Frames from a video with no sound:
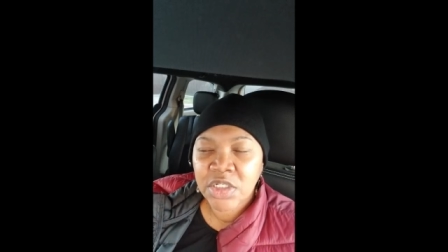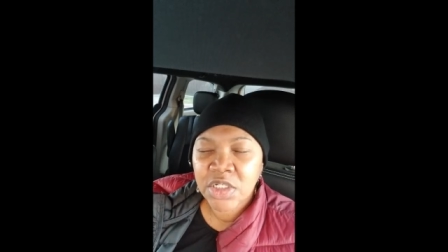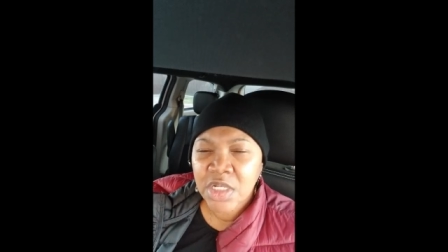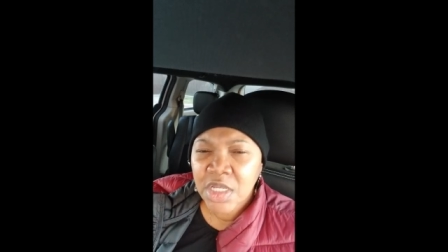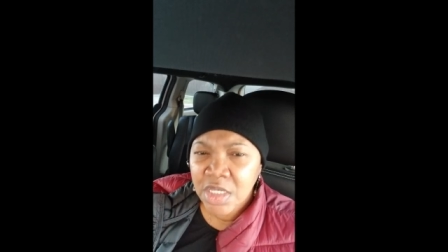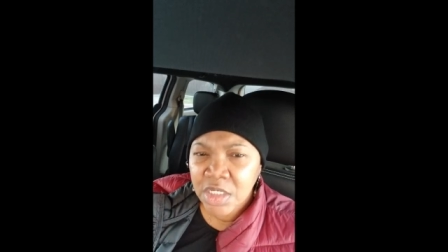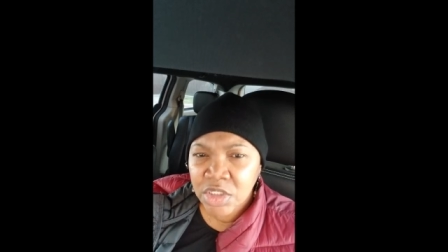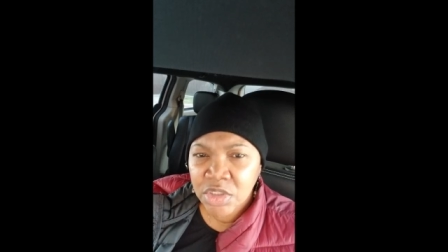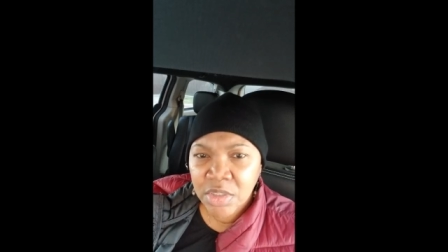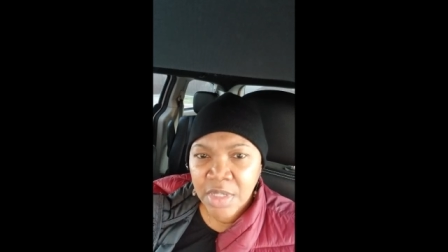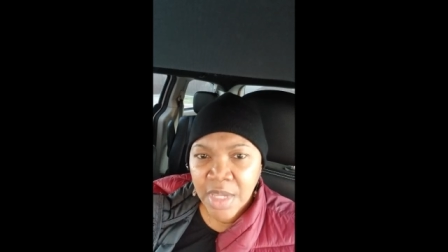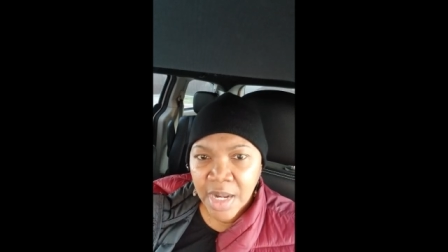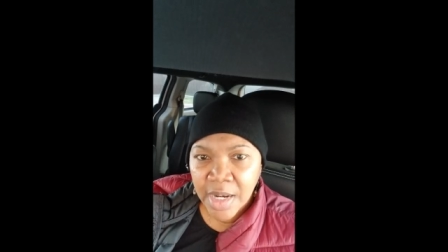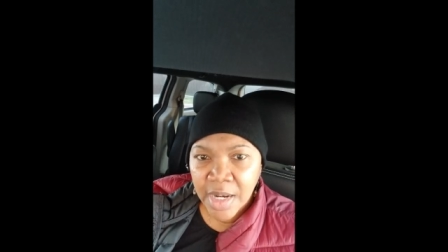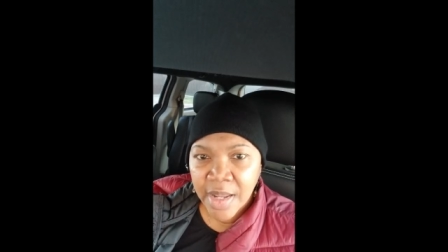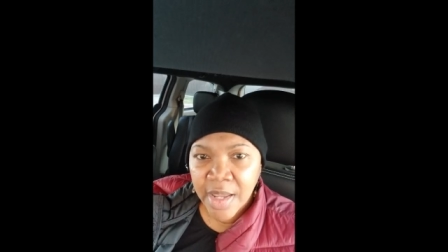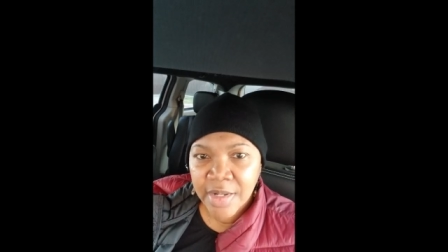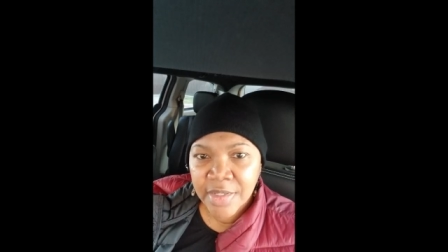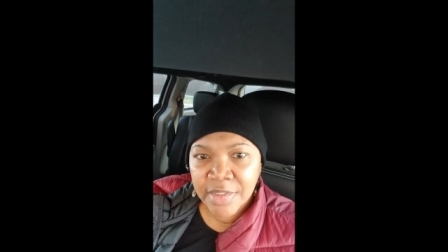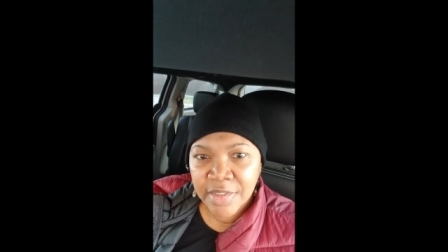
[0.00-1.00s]
geez, you got a
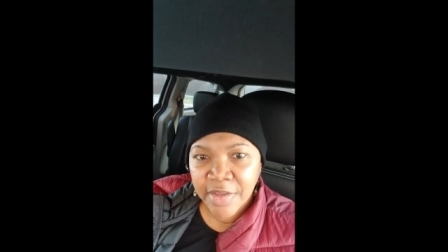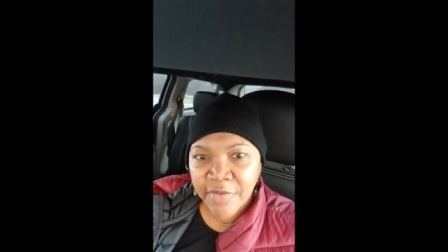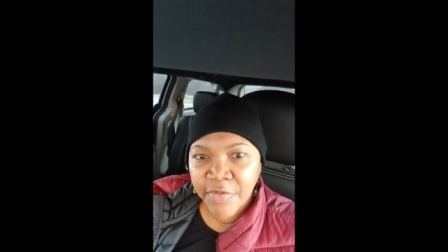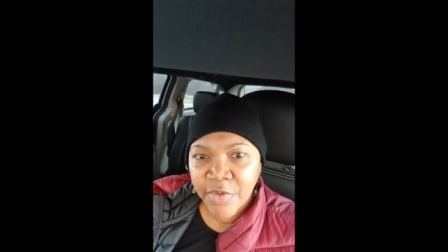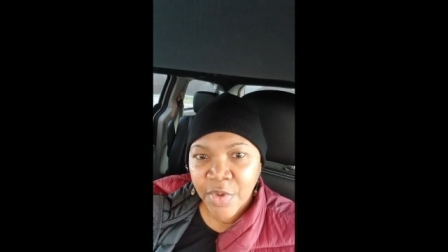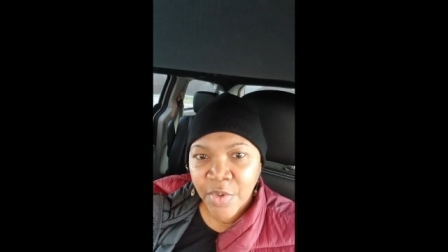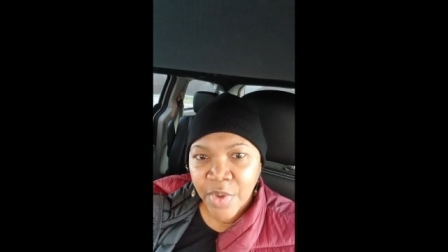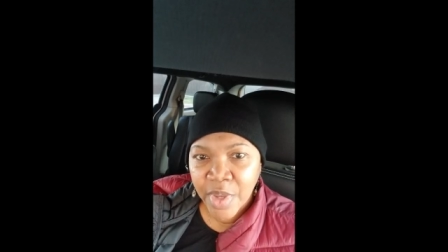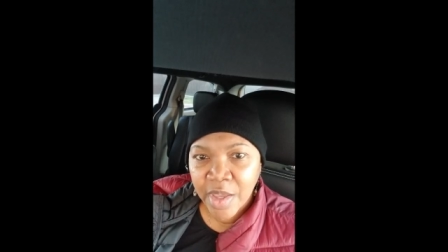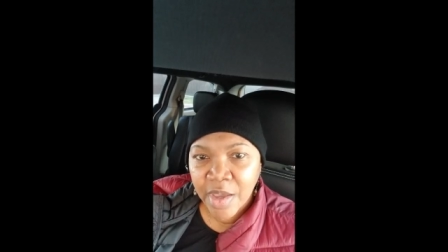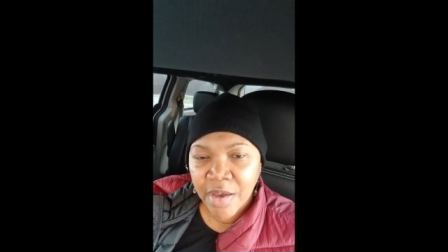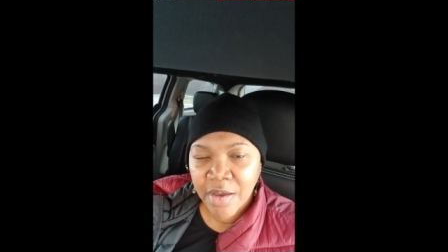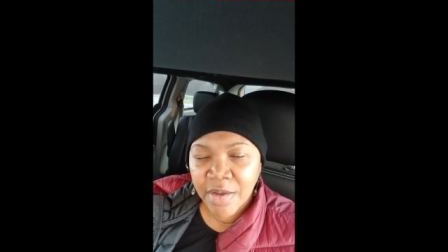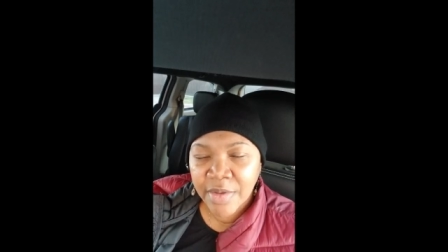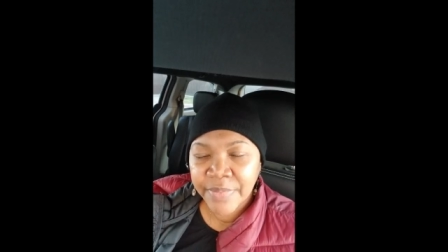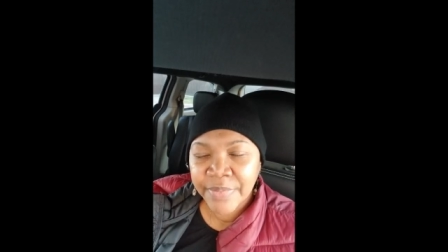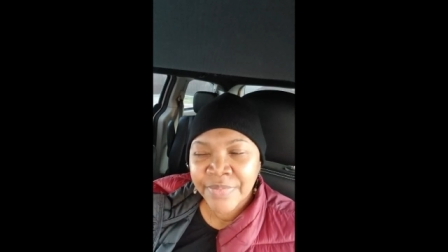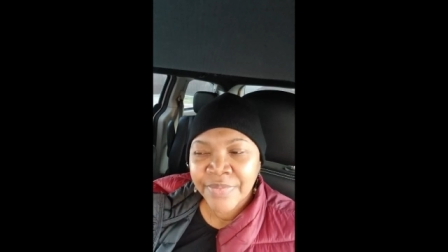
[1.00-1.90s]
lot of stuff going on.